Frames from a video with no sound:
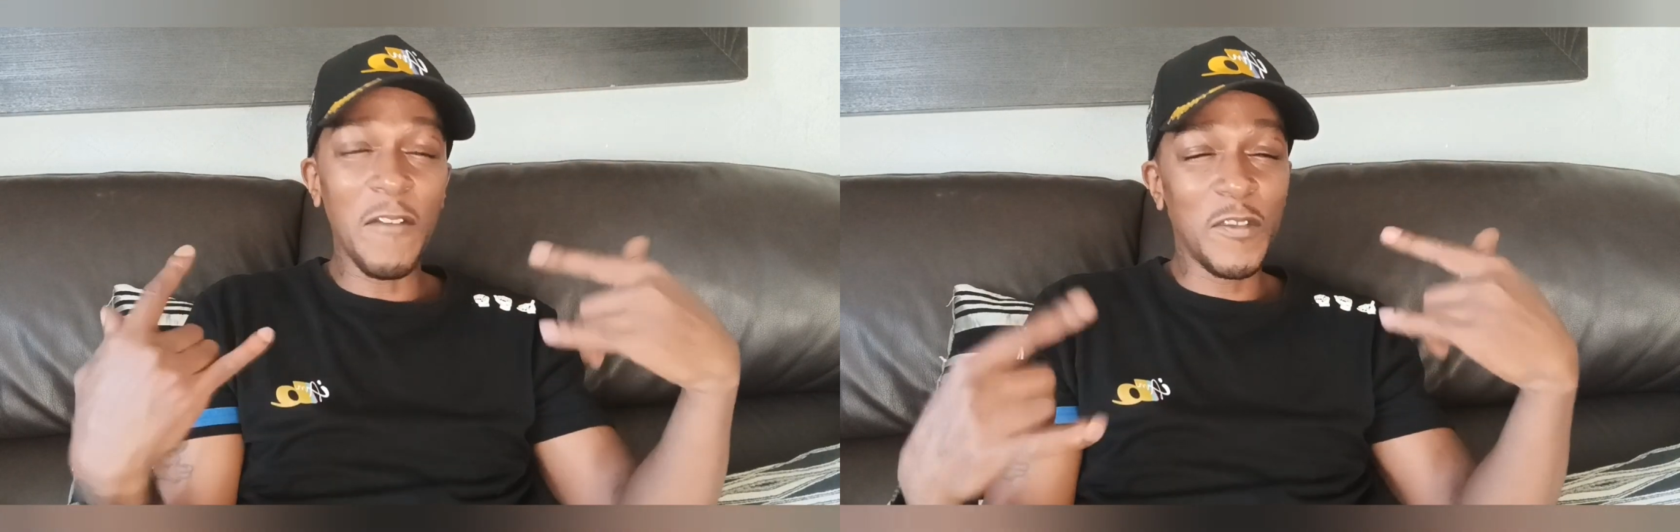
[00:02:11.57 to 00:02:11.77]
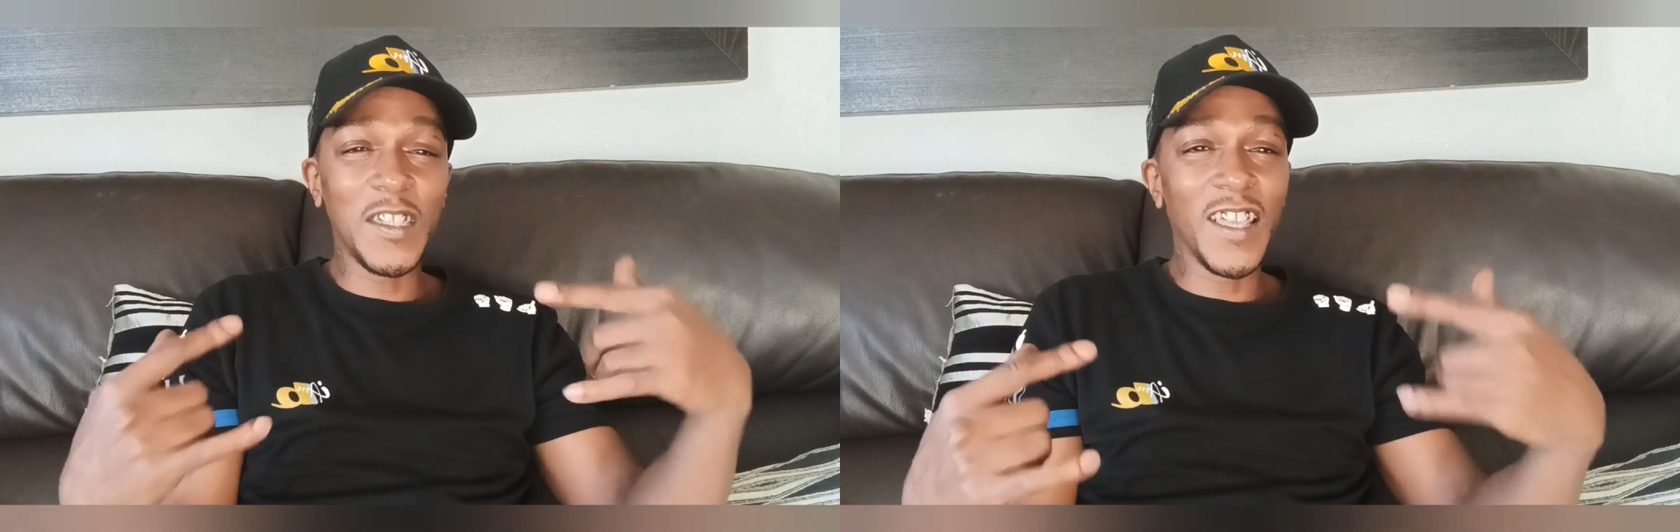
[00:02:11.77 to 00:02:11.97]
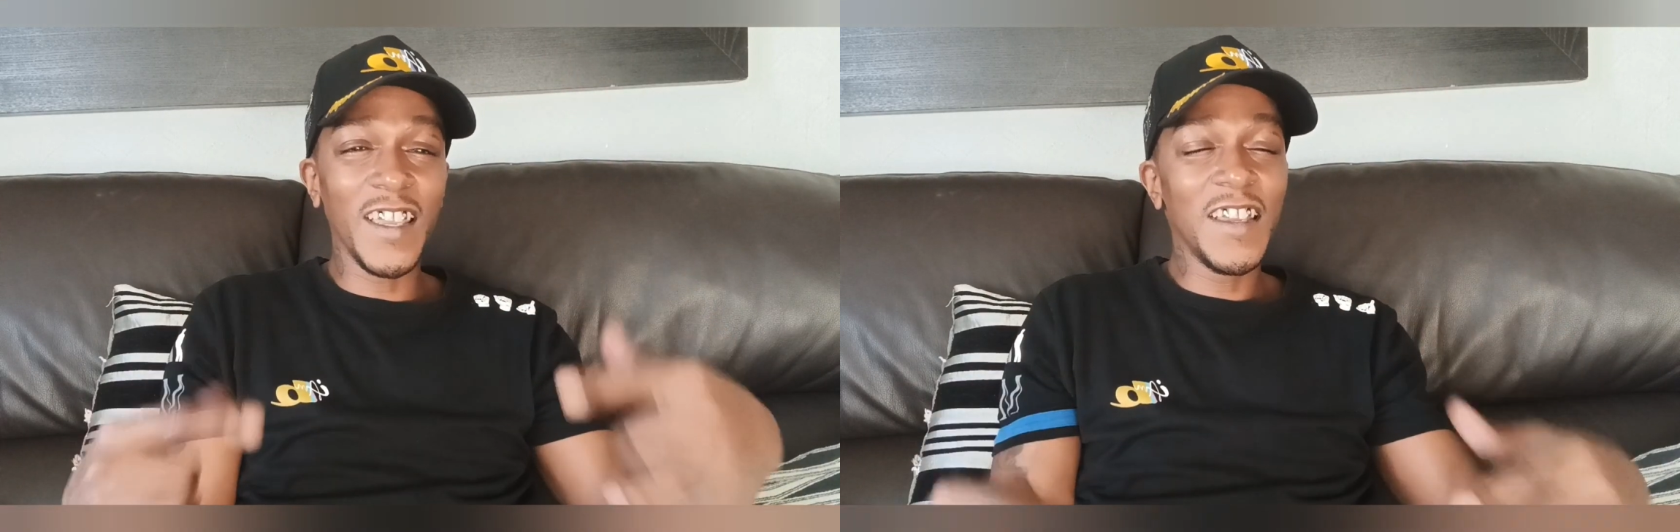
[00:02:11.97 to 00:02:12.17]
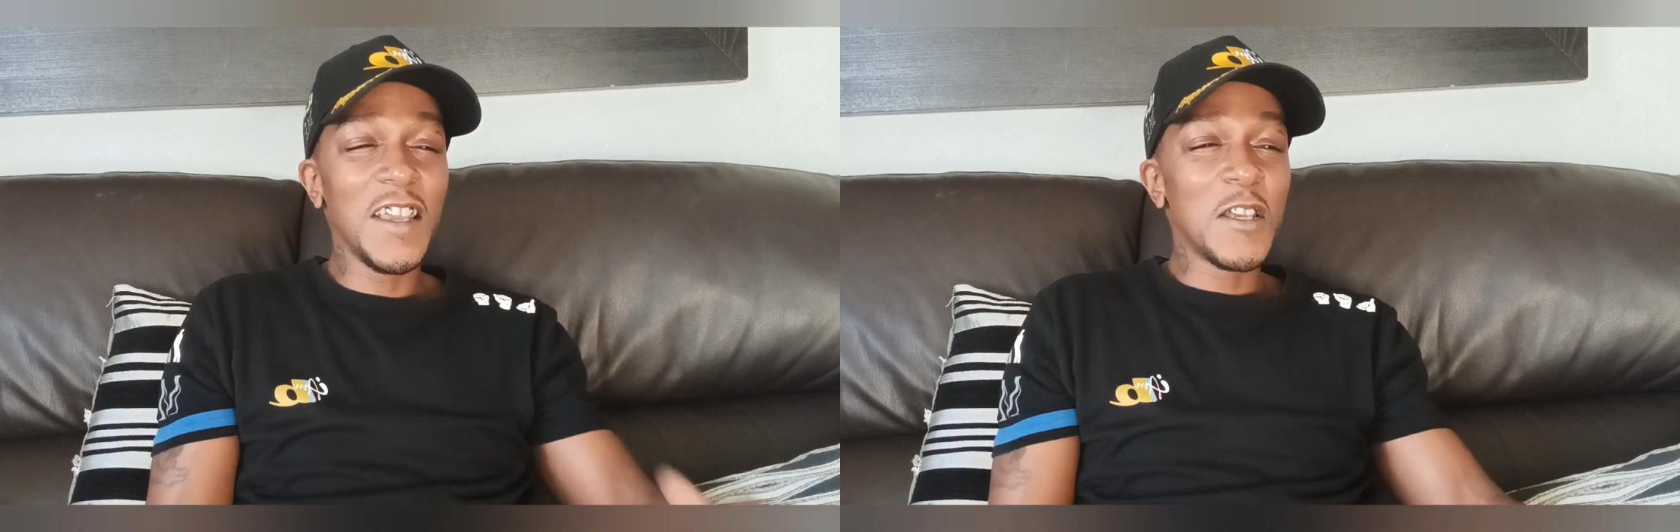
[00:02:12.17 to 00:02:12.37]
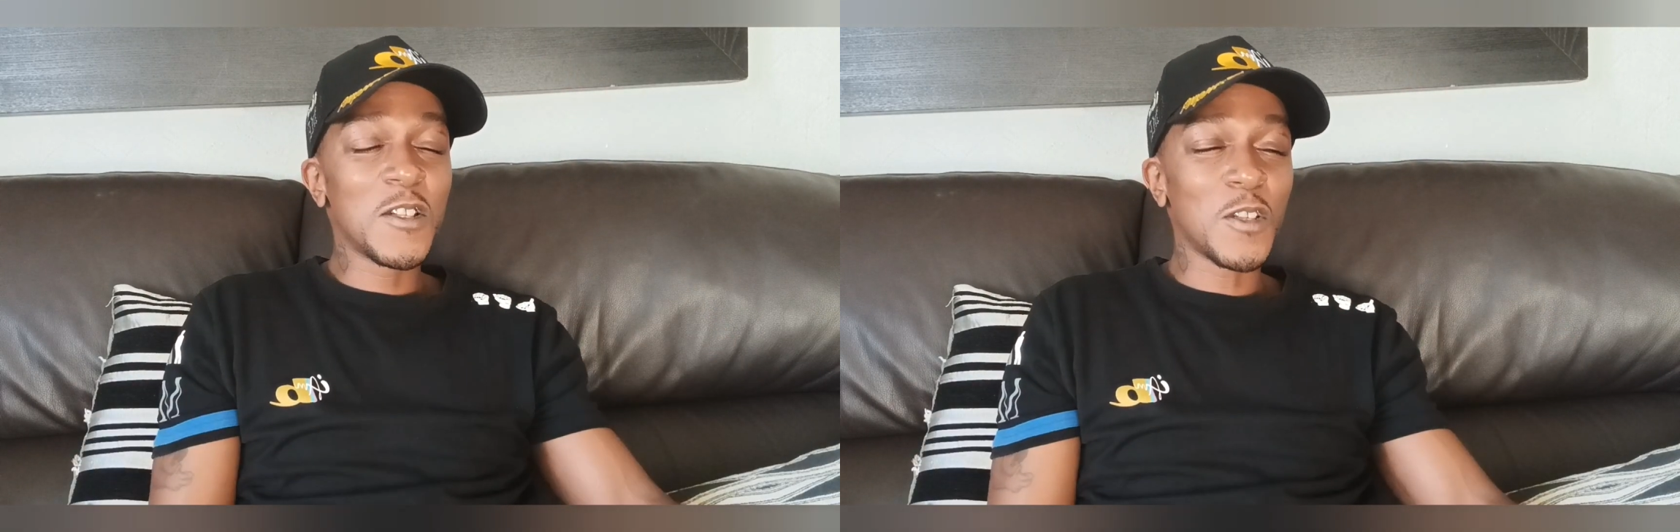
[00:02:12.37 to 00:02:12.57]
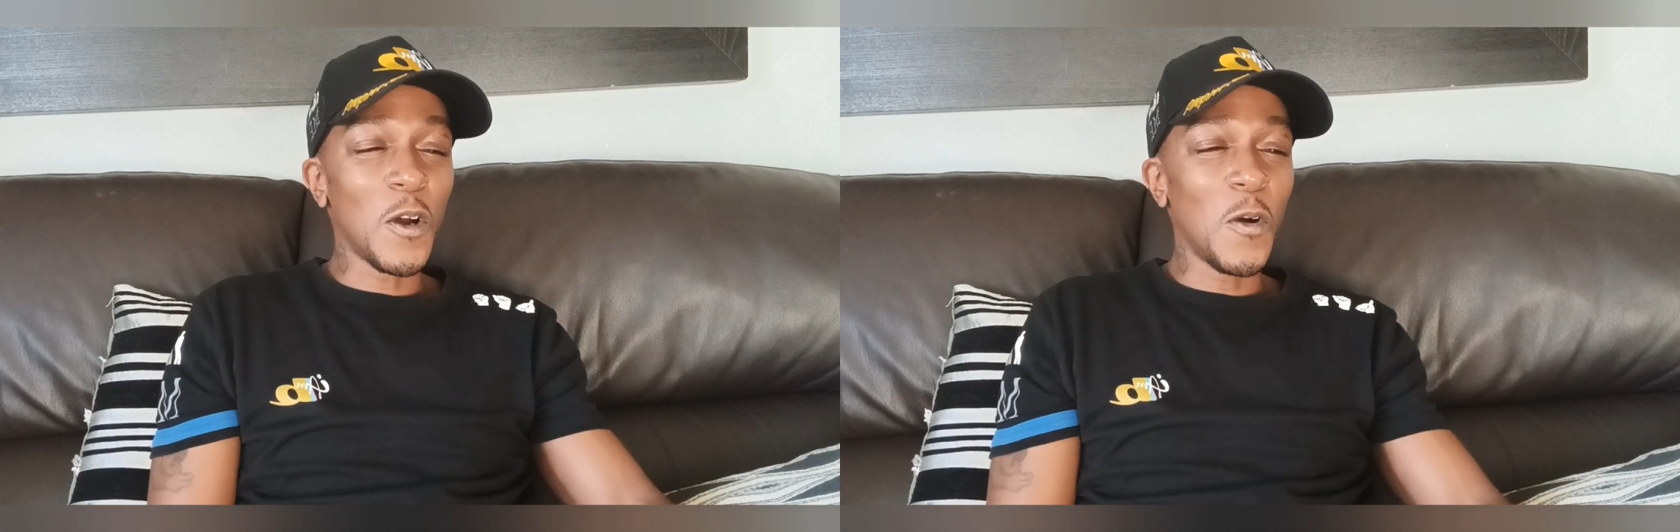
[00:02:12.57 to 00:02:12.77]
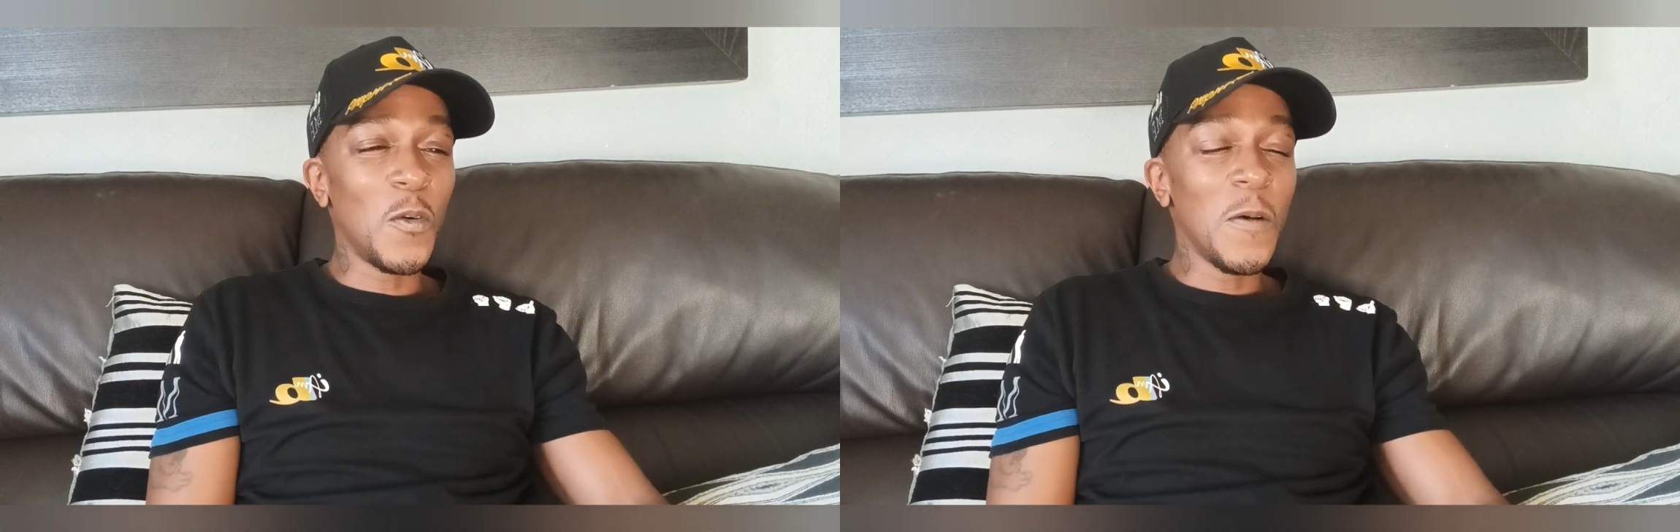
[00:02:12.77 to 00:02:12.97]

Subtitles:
day. So